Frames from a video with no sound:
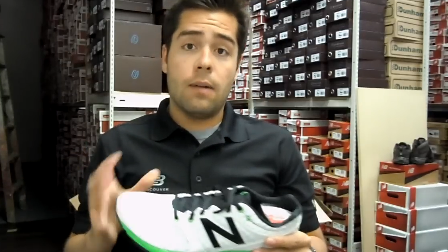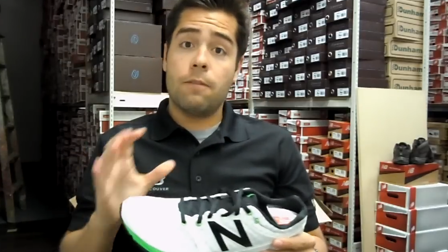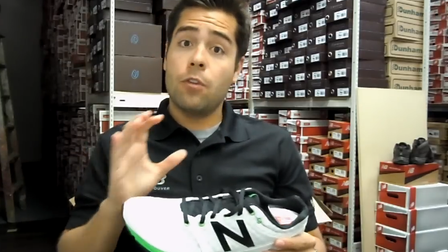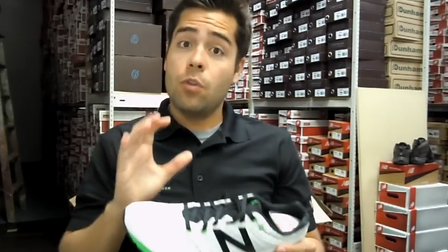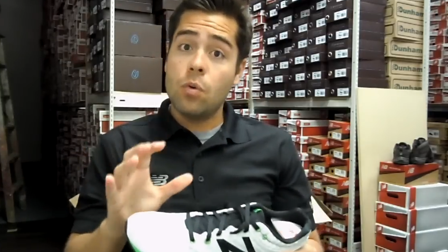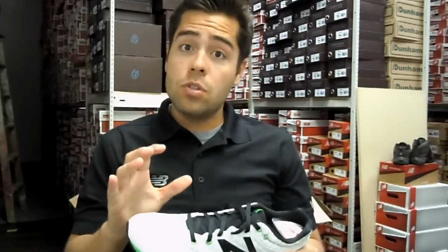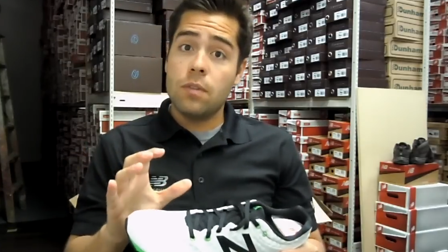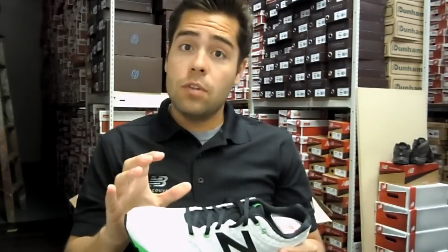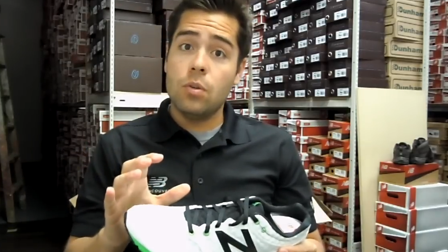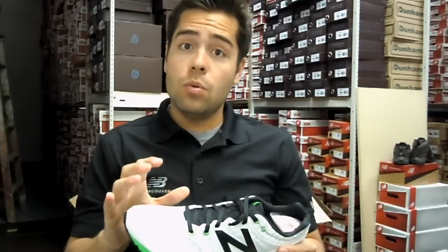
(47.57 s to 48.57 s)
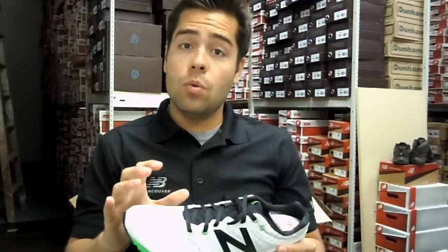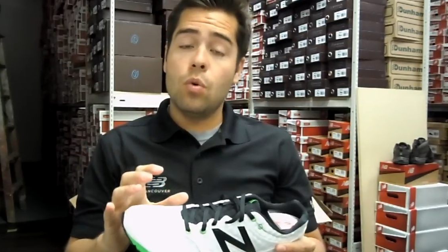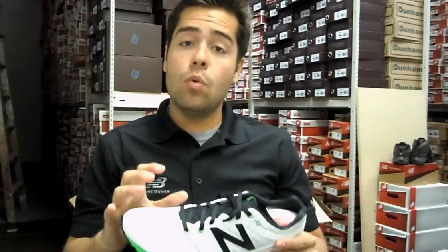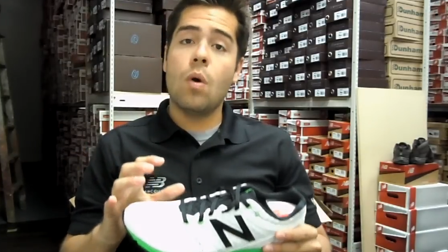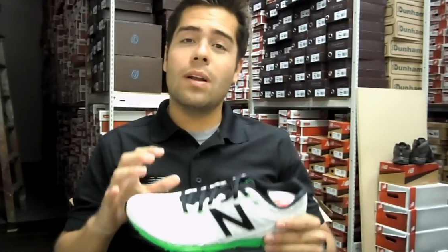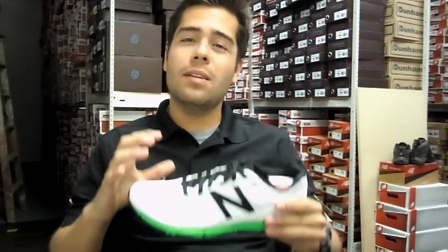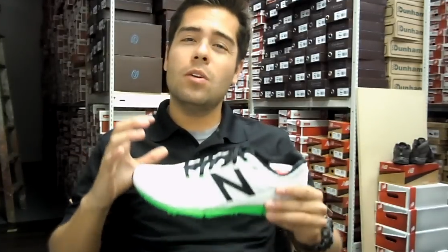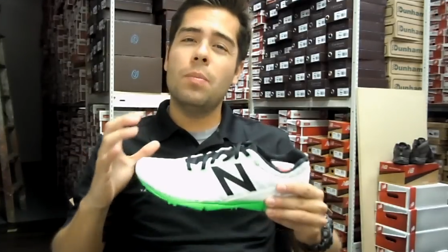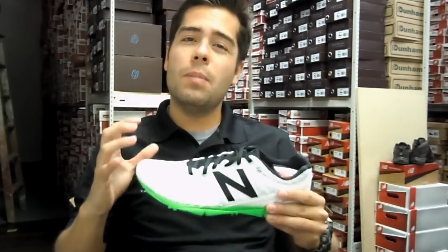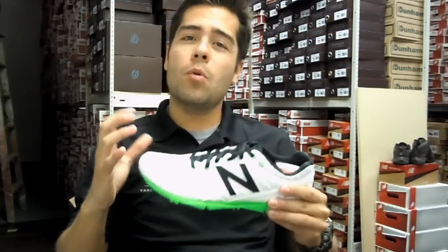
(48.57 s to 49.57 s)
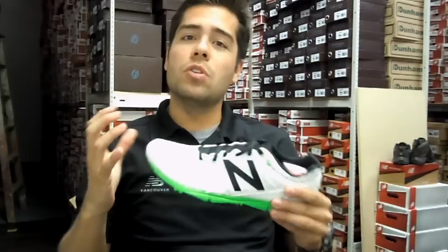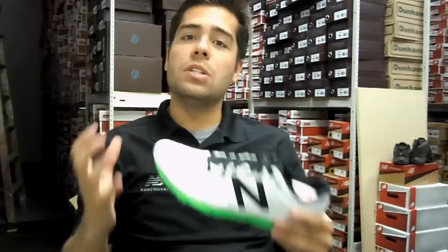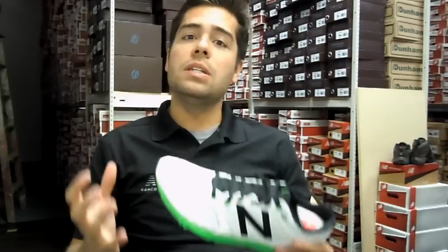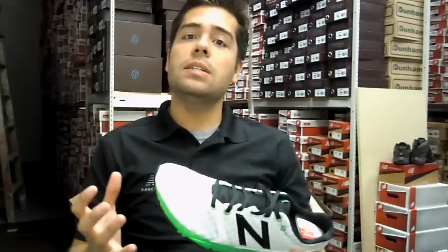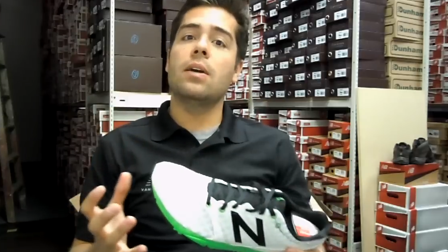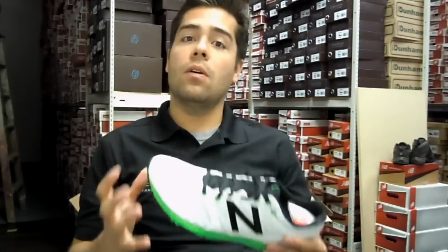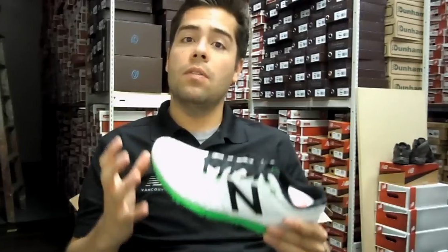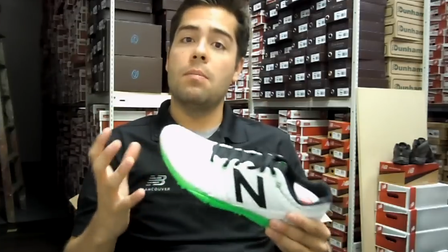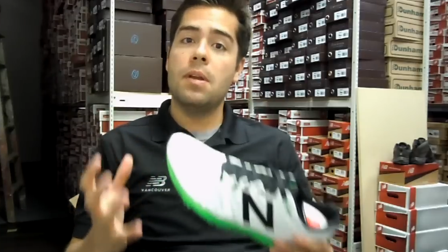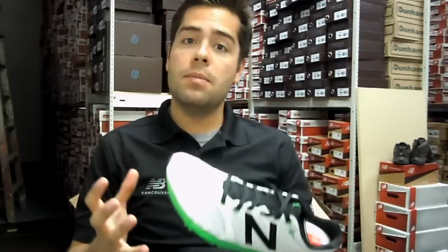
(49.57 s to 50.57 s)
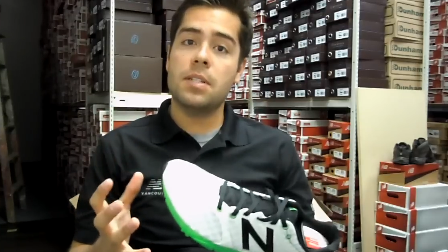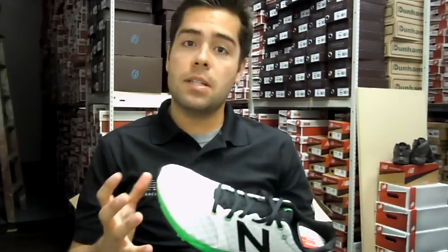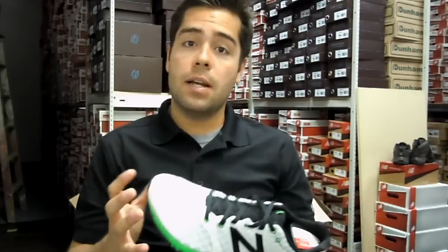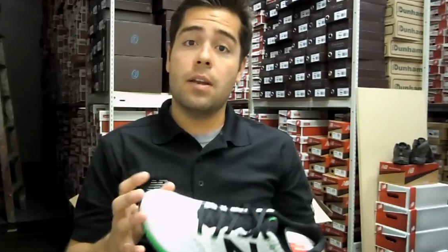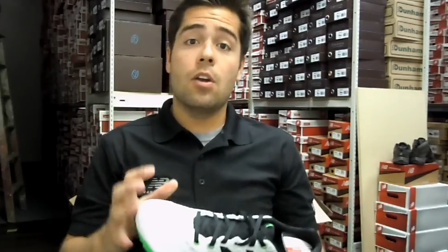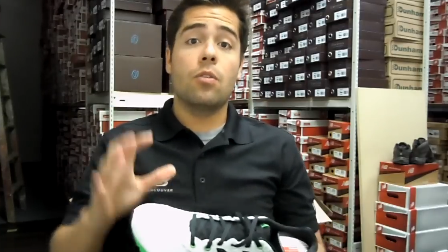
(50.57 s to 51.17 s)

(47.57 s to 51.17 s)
For those of you who want a little bit more detail of the Minimus line,